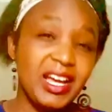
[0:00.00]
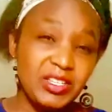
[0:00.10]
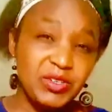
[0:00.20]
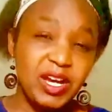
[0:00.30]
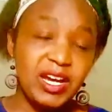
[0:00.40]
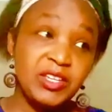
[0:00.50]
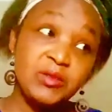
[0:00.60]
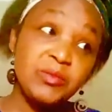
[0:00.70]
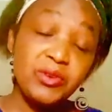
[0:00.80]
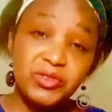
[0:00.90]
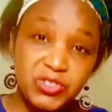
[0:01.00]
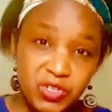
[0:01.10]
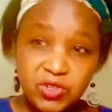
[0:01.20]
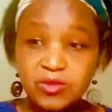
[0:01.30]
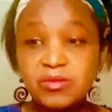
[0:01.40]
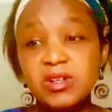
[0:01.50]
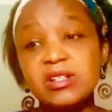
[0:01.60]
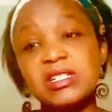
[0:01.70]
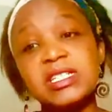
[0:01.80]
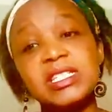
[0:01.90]
are, you, are you both
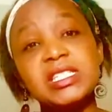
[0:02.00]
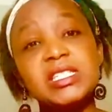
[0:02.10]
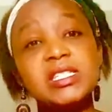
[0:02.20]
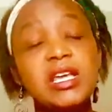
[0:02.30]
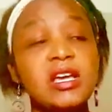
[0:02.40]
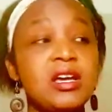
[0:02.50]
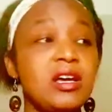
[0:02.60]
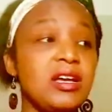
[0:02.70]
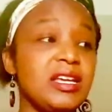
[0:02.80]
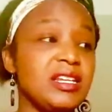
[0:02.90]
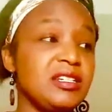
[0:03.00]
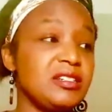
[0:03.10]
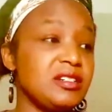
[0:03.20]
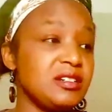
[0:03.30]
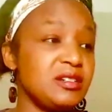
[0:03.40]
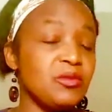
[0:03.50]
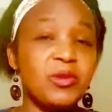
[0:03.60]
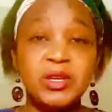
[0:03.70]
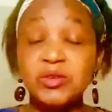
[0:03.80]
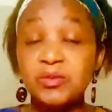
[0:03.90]
germans and uh,
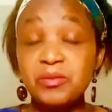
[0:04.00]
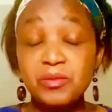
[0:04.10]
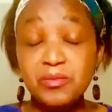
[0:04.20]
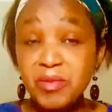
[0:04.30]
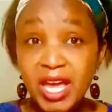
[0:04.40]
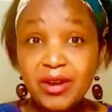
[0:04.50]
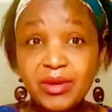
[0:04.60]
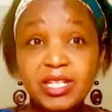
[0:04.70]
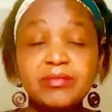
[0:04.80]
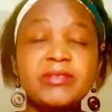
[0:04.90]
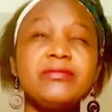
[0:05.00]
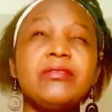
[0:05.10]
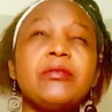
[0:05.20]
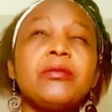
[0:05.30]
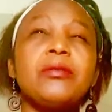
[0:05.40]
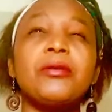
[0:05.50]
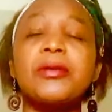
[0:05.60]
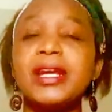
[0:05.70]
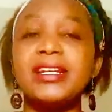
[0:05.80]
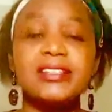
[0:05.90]
were you married before
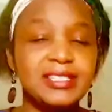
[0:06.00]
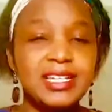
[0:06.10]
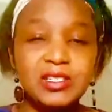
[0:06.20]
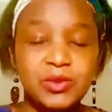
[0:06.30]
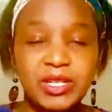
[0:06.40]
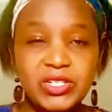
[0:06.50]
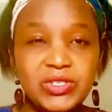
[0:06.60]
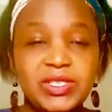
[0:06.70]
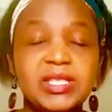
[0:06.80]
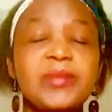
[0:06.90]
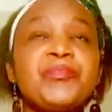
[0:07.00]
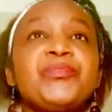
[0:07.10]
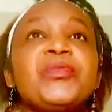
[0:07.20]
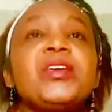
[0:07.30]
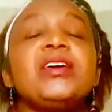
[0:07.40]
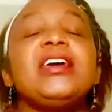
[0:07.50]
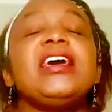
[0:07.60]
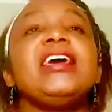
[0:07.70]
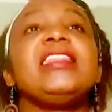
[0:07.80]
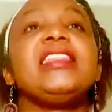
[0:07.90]
and such questions
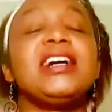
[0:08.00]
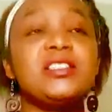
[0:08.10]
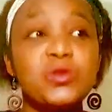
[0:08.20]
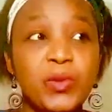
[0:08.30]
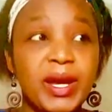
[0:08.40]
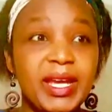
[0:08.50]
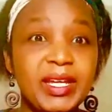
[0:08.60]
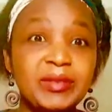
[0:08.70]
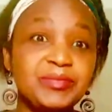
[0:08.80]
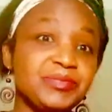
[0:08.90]
and that's why